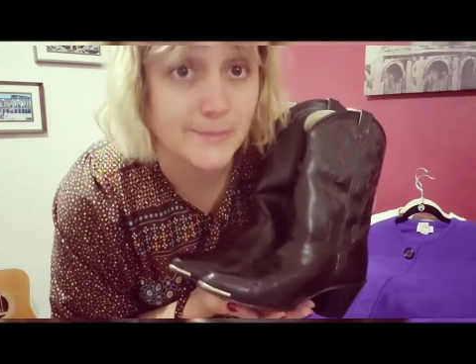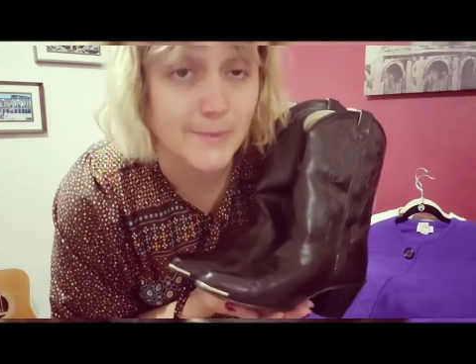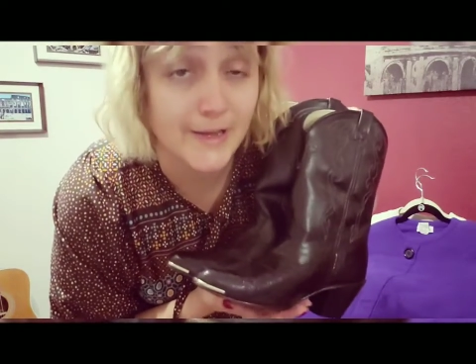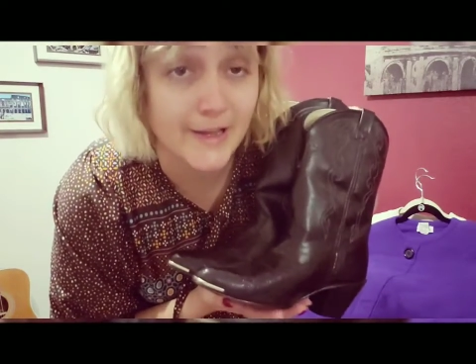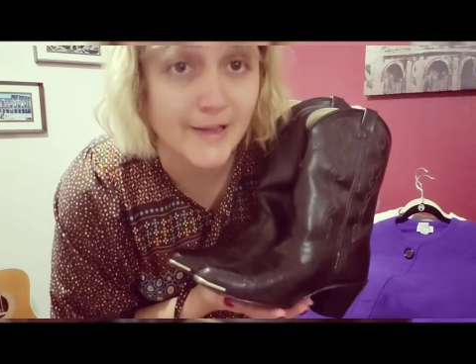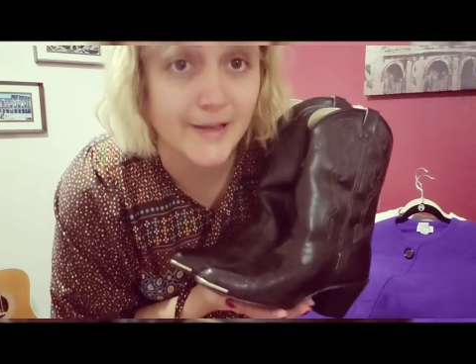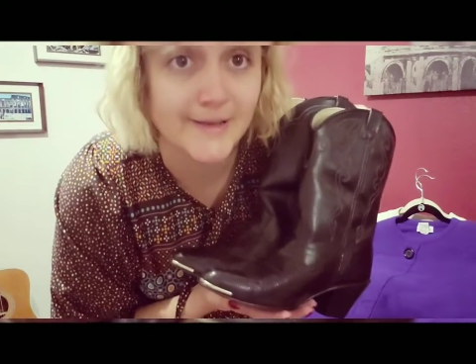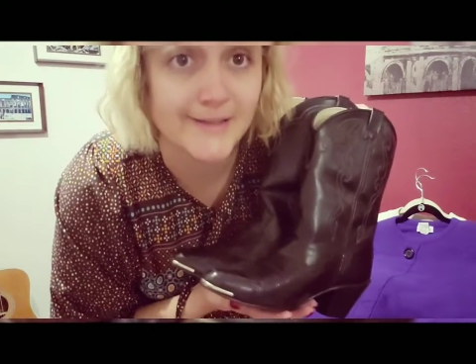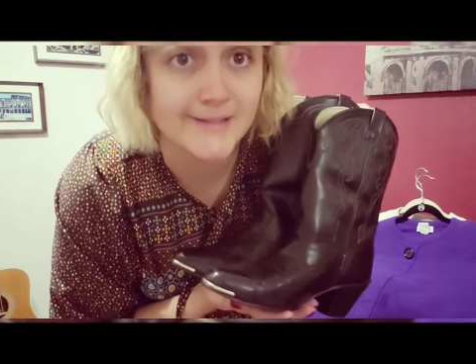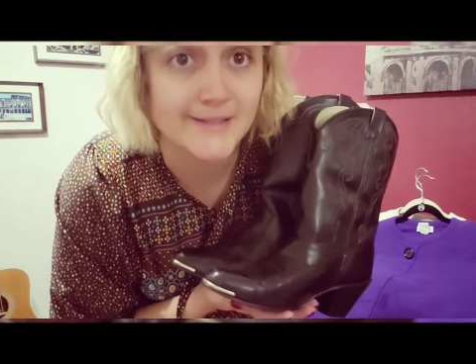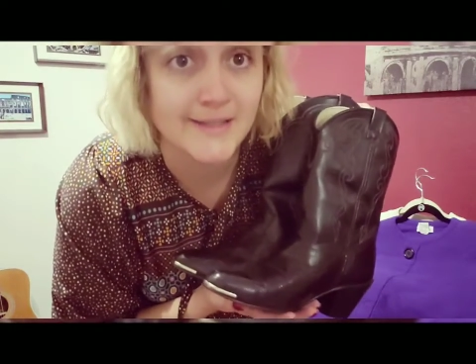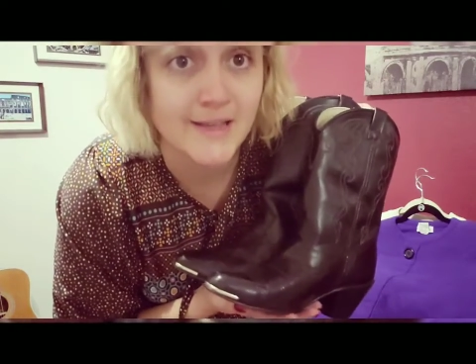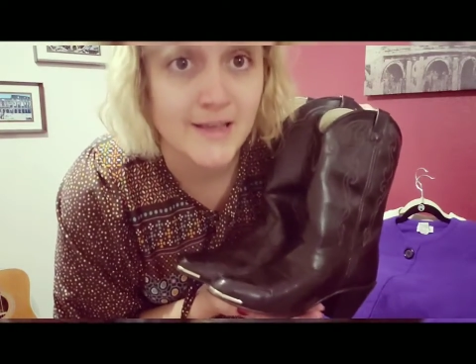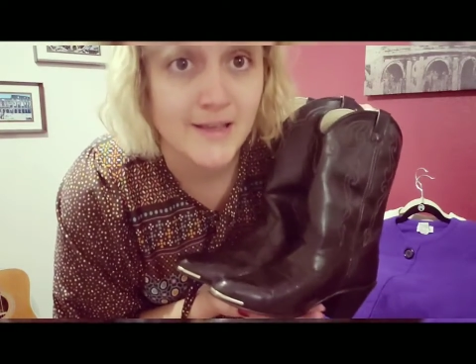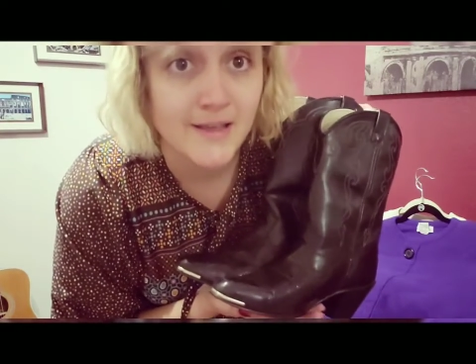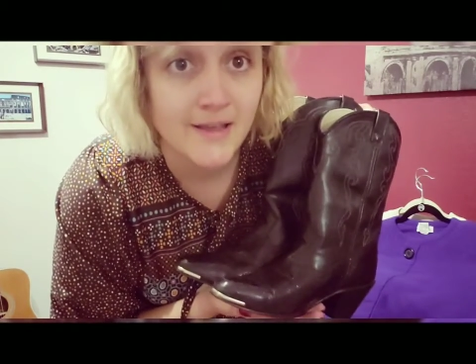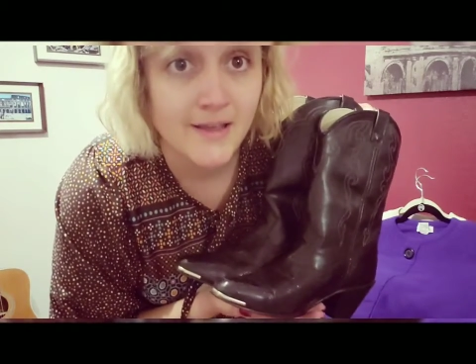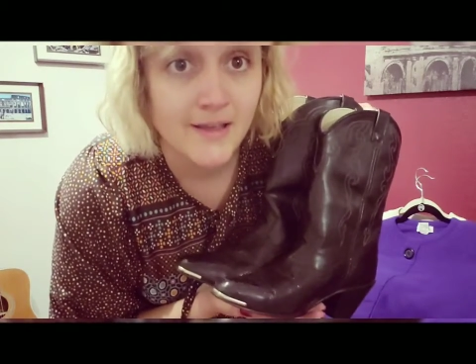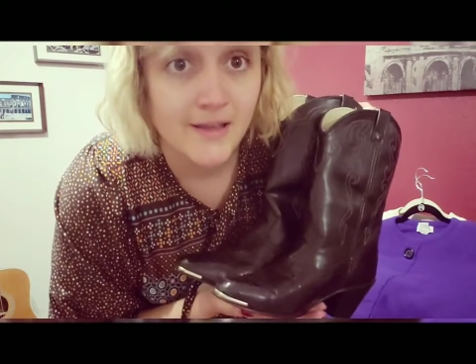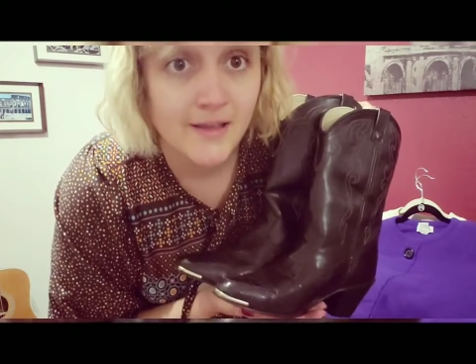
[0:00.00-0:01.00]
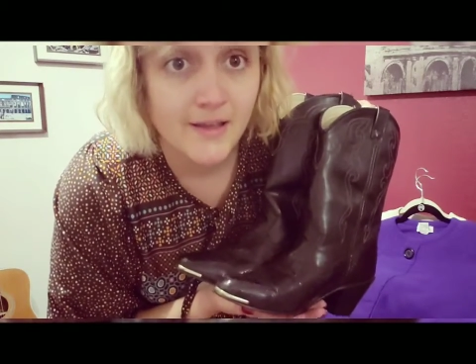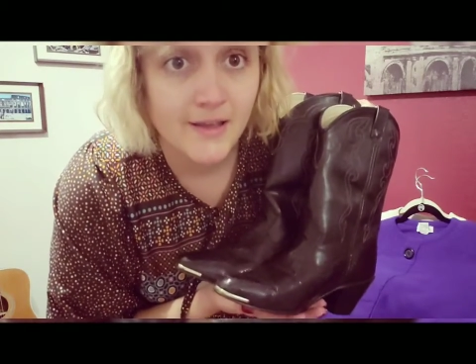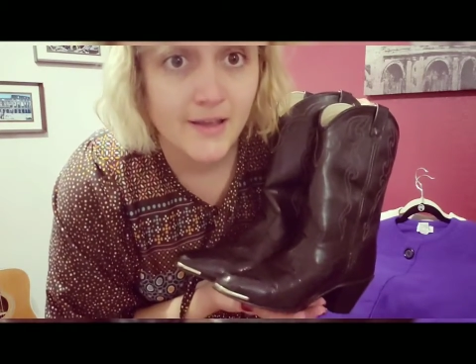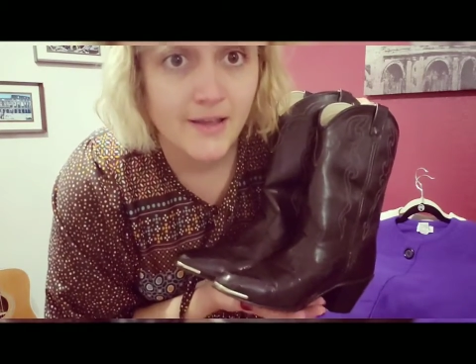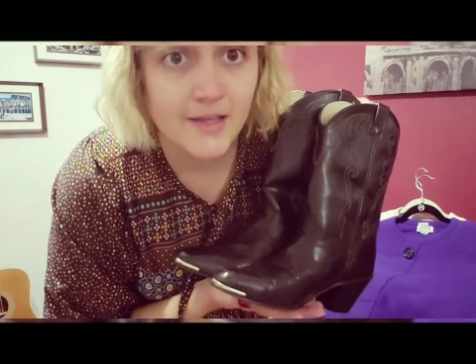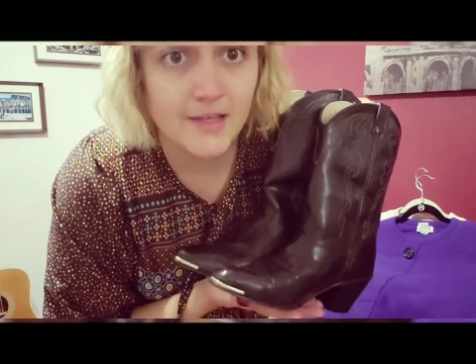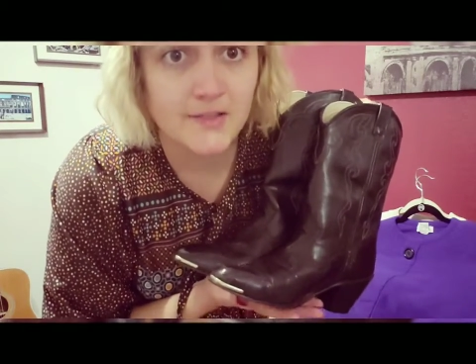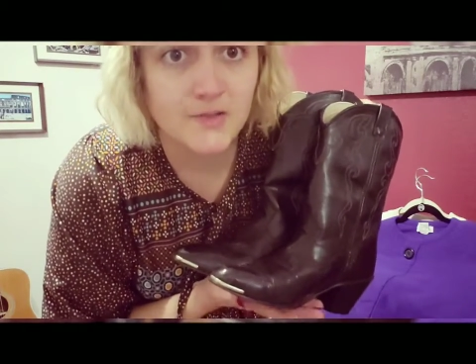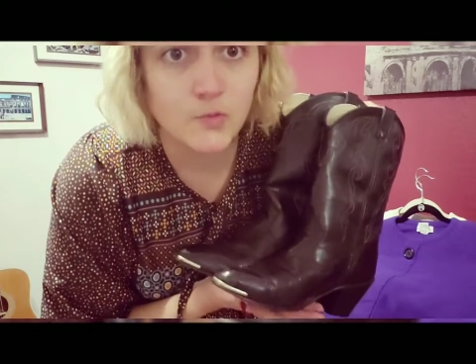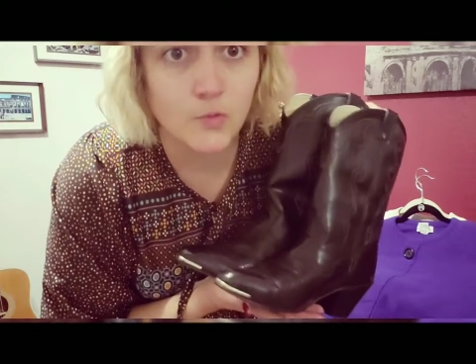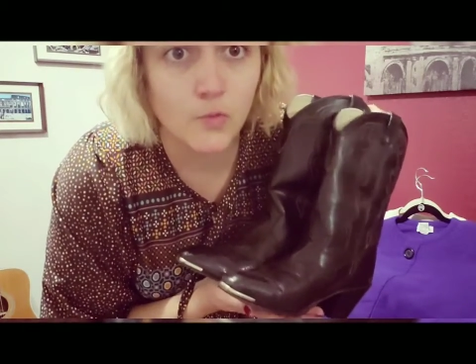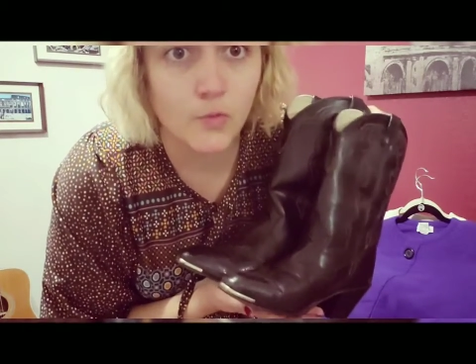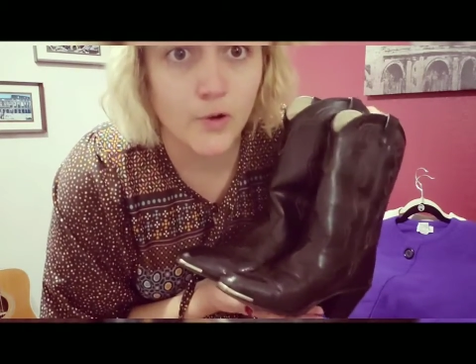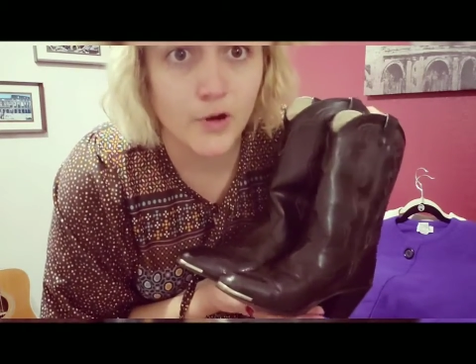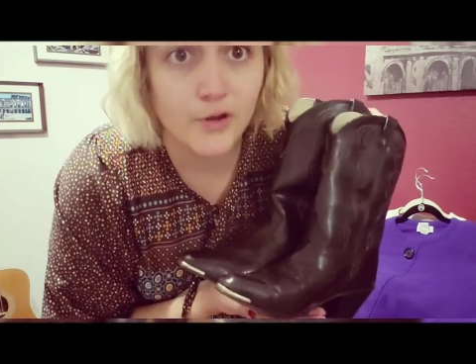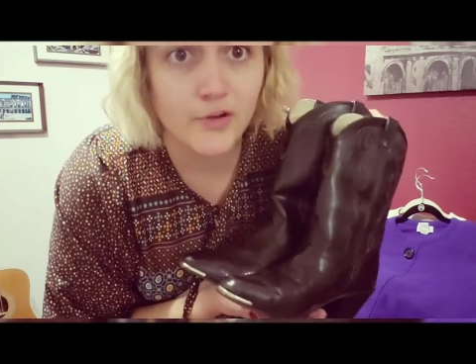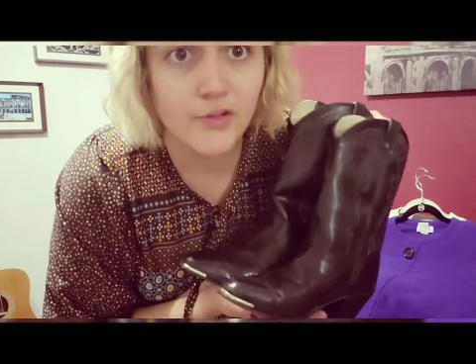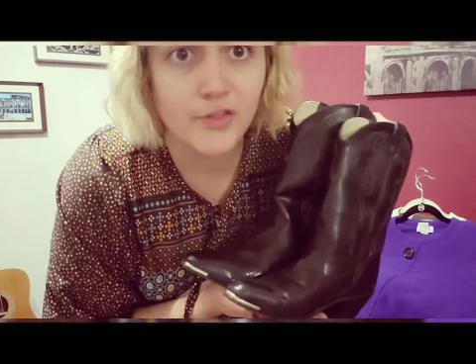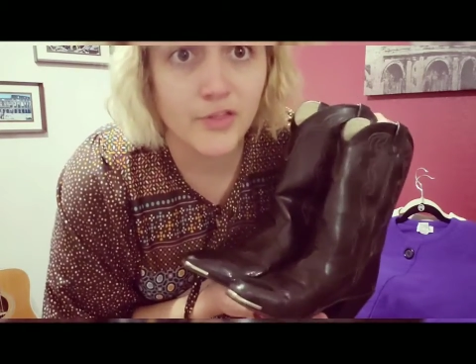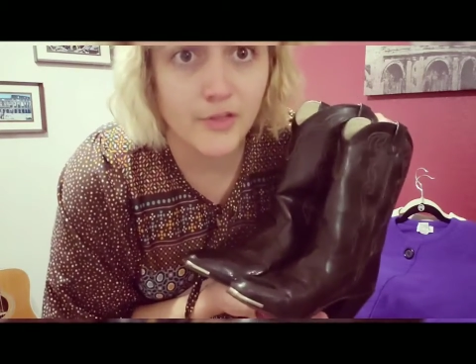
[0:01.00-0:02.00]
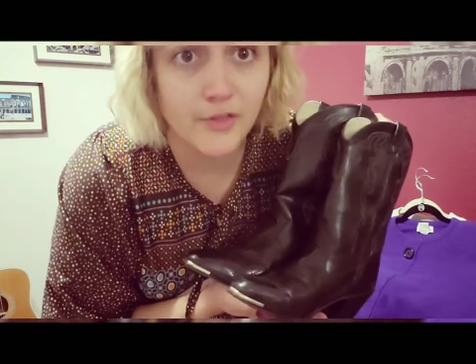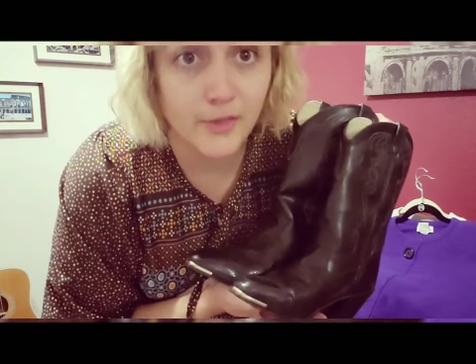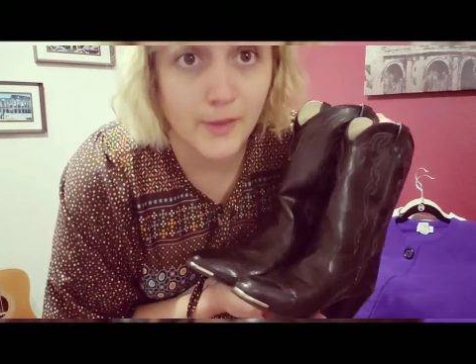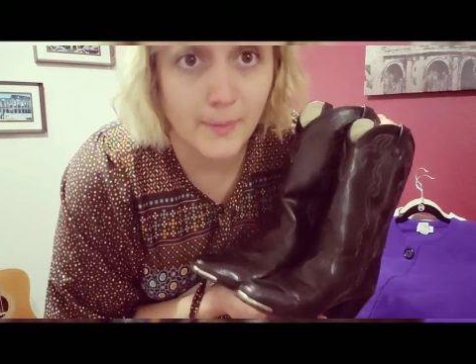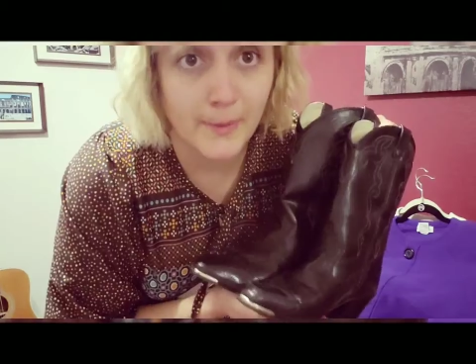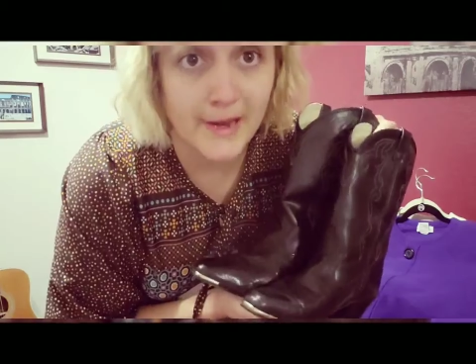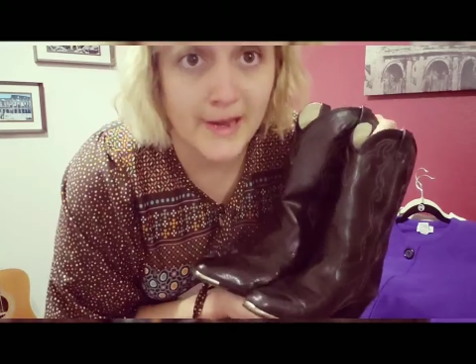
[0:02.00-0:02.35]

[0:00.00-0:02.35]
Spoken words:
because it is worth the